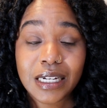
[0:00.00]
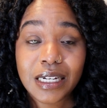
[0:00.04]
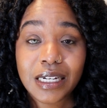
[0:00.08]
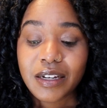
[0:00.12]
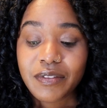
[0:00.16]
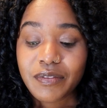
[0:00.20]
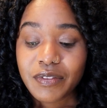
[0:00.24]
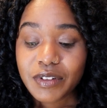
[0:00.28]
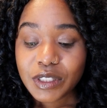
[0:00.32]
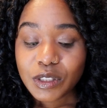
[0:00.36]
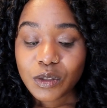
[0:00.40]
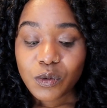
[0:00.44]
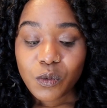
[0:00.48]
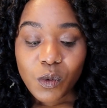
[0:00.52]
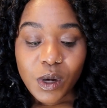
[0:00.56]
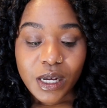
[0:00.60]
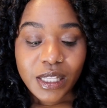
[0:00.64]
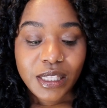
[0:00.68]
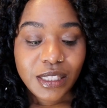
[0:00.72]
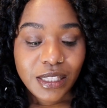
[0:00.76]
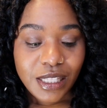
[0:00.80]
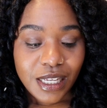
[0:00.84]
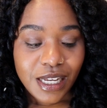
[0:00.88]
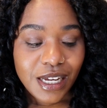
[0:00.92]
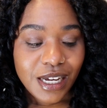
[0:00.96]
If it's
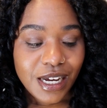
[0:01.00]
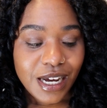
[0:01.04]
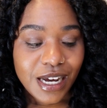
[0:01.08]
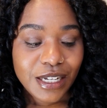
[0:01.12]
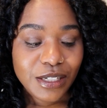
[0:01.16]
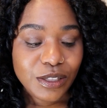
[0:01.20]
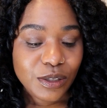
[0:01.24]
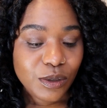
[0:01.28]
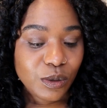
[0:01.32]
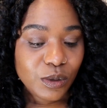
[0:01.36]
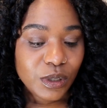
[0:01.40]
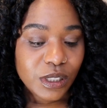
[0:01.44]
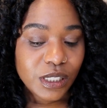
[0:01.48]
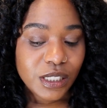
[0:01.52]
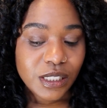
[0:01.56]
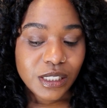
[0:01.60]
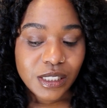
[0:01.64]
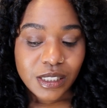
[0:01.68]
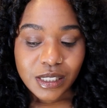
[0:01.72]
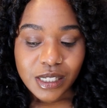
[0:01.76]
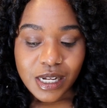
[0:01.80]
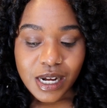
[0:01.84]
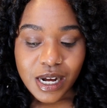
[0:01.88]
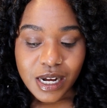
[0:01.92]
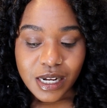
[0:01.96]
one thing, I
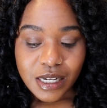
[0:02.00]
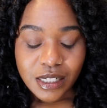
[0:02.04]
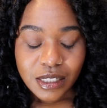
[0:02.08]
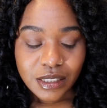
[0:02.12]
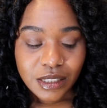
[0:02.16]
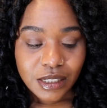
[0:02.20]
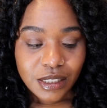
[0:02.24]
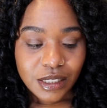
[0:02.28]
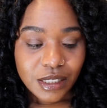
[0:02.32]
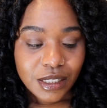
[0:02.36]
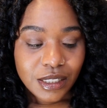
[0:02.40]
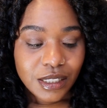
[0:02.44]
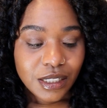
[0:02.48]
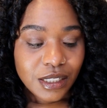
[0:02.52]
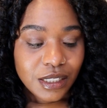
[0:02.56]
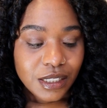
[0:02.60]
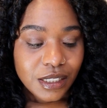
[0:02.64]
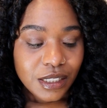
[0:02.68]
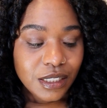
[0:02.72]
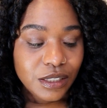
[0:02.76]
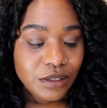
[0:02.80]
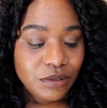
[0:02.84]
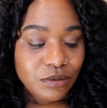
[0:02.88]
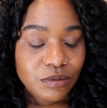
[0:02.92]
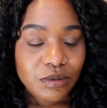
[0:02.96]
noticed that
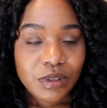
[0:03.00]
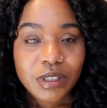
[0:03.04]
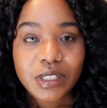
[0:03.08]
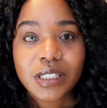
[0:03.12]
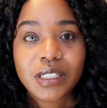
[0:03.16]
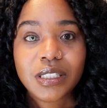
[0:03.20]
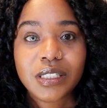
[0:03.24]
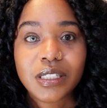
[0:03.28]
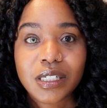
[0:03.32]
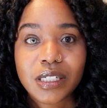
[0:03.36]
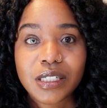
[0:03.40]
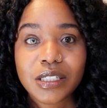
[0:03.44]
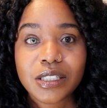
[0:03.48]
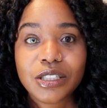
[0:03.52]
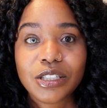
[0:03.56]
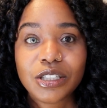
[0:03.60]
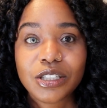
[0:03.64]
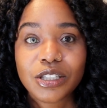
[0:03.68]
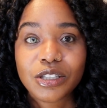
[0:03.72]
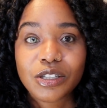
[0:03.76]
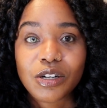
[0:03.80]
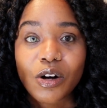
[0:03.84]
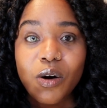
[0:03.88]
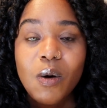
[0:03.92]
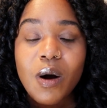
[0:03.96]
it really does
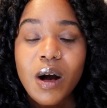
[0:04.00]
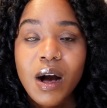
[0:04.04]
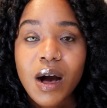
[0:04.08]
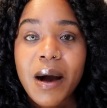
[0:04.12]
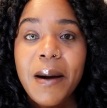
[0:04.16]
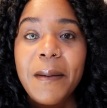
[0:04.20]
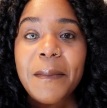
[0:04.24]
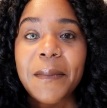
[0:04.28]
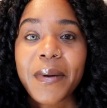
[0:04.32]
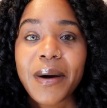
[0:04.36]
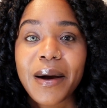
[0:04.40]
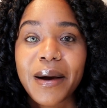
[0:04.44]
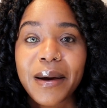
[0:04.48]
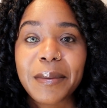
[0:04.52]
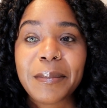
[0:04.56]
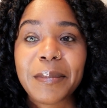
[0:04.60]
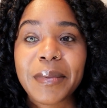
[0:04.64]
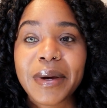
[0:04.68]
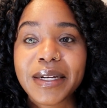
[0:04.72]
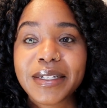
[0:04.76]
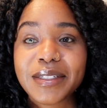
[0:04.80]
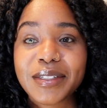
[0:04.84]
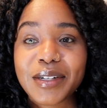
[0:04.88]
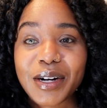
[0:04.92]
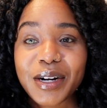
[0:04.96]
show up on
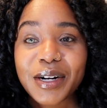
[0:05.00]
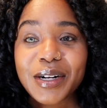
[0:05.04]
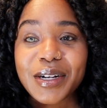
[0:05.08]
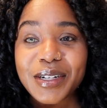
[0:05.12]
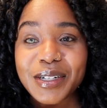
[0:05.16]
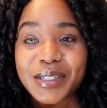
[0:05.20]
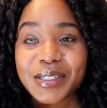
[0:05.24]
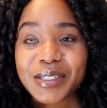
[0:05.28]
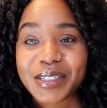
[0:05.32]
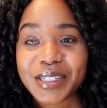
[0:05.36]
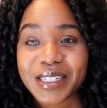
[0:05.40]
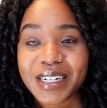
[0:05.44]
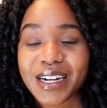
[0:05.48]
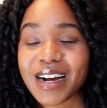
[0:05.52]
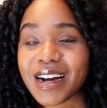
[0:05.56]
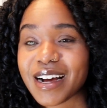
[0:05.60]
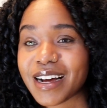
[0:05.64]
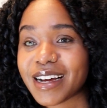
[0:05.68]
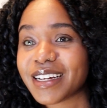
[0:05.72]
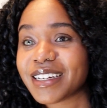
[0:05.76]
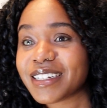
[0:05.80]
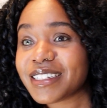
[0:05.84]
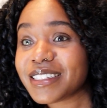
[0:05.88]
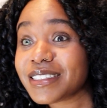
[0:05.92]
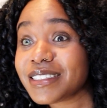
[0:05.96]
my dark colored
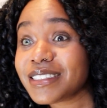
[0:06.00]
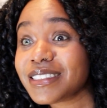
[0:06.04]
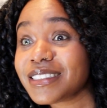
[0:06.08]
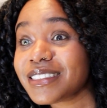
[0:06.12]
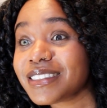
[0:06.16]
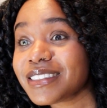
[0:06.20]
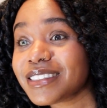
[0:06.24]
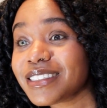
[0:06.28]
eyes.